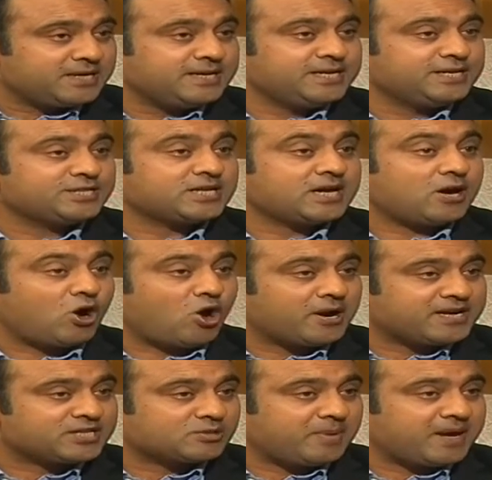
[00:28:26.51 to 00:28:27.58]
He is an
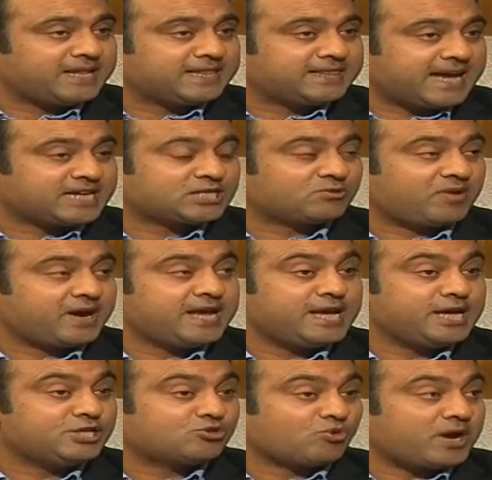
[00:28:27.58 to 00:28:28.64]
honest man, and that's why
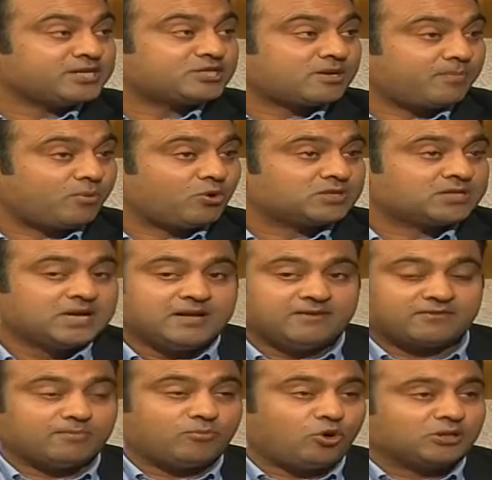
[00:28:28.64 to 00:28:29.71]
he enjoys support
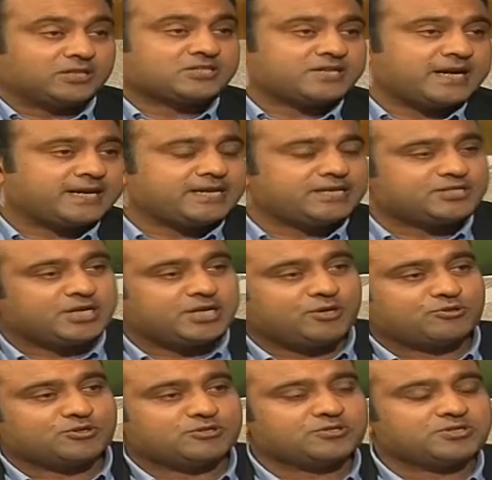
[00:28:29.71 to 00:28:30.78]
from all the state
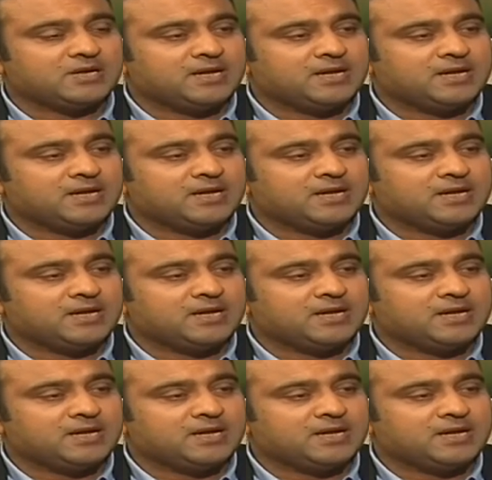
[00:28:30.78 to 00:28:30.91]
institutions.